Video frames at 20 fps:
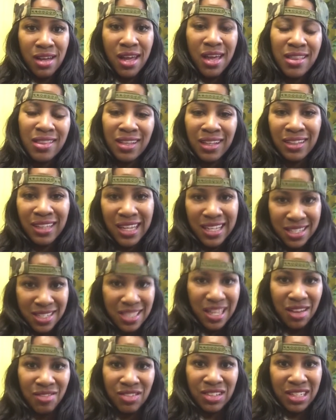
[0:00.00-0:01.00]
in the late
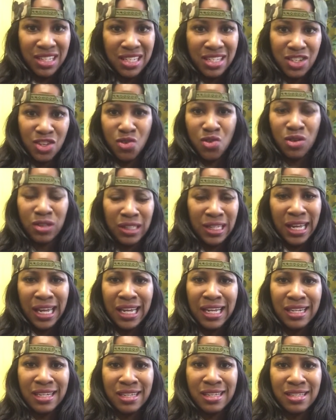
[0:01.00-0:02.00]
70s and early
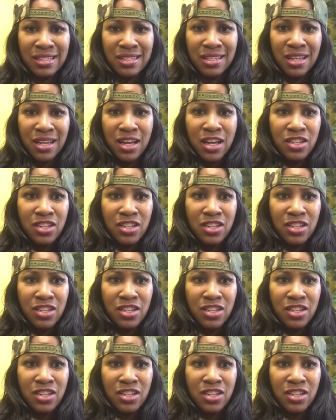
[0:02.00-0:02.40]
80s.